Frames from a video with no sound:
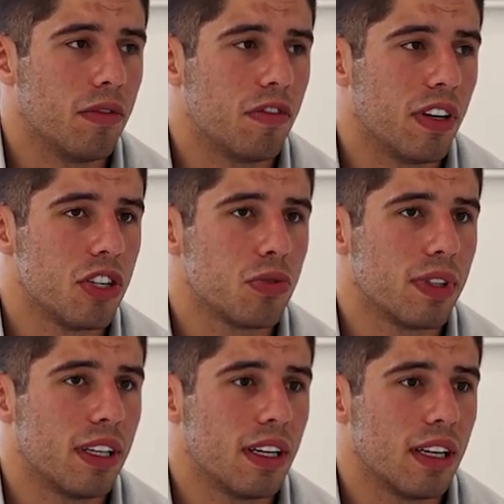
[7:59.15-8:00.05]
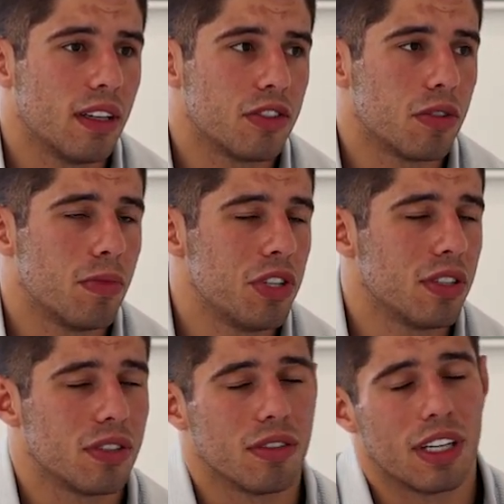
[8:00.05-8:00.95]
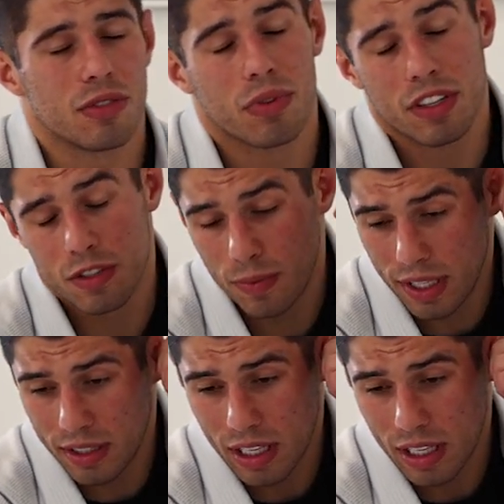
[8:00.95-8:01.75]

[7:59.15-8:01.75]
finish with the submission. So that's what it's been.